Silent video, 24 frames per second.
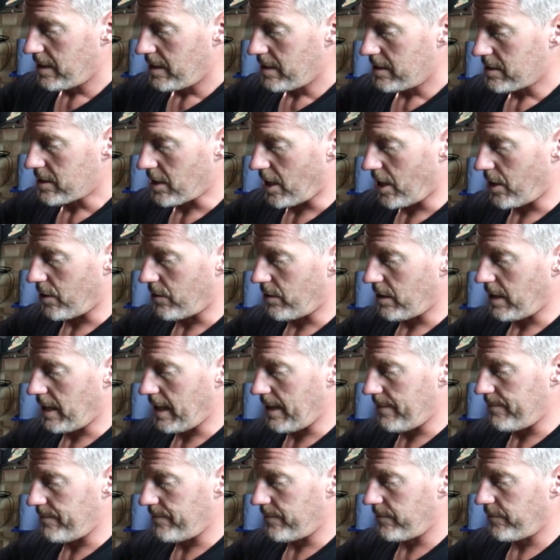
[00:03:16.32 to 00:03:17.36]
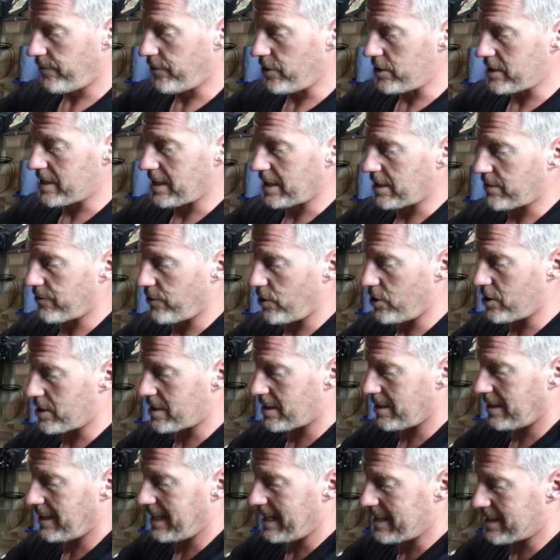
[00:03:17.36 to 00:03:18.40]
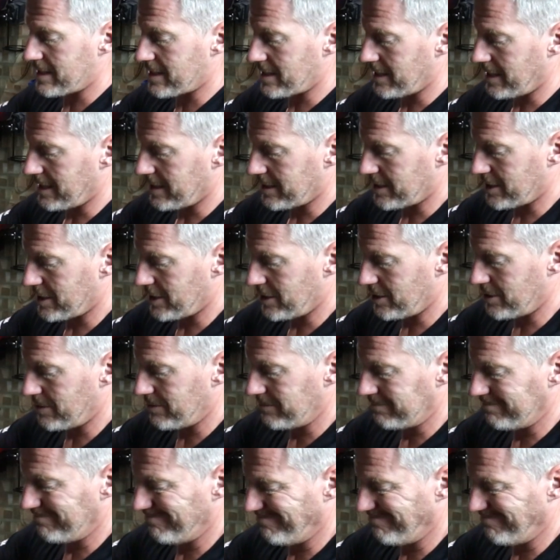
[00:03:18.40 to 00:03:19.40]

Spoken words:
So first things first, let's start to